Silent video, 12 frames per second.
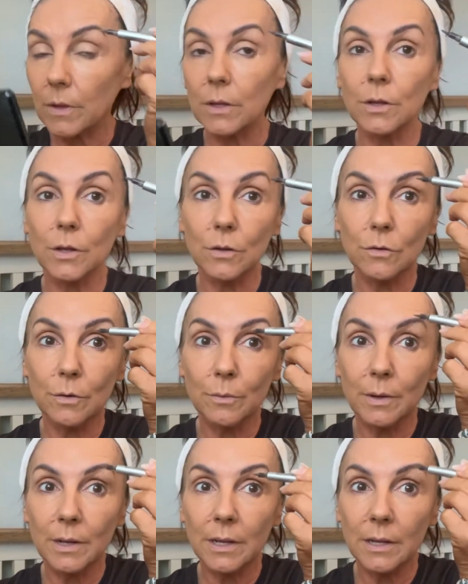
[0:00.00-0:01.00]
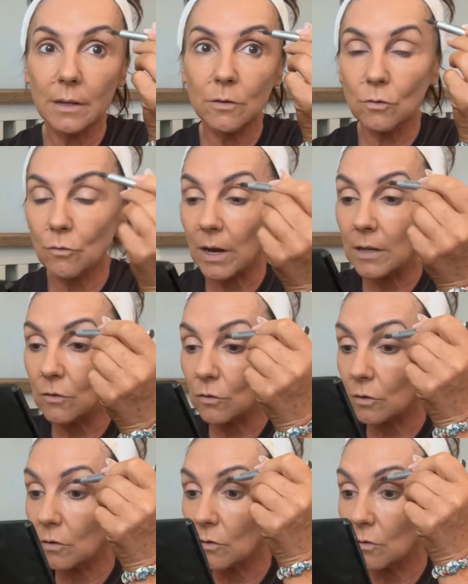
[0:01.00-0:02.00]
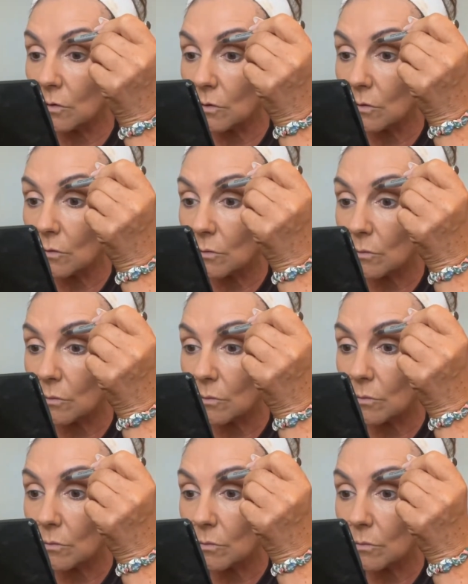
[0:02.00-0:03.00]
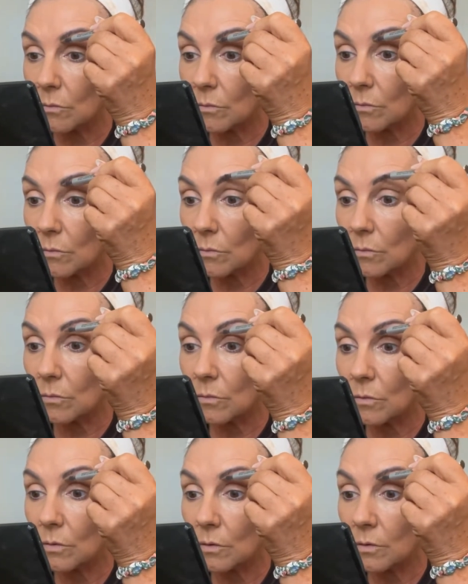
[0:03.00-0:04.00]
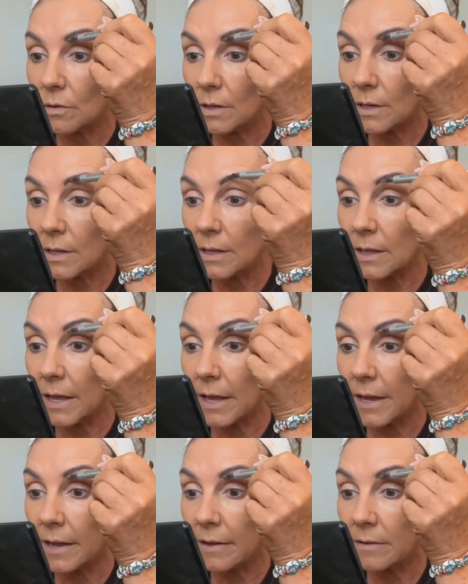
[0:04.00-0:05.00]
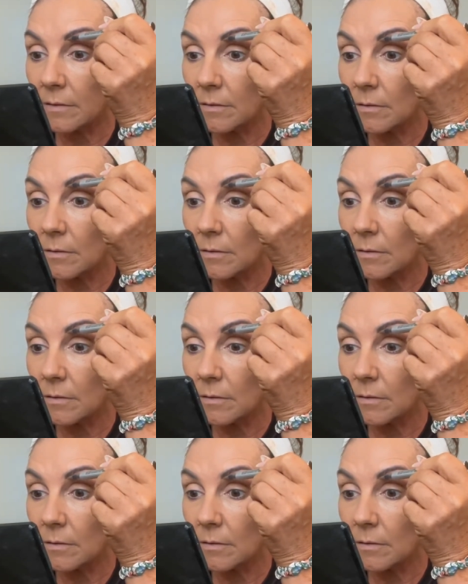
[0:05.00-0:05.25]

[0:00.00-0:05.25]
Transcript: you can do little scratches, it looks like little hairs,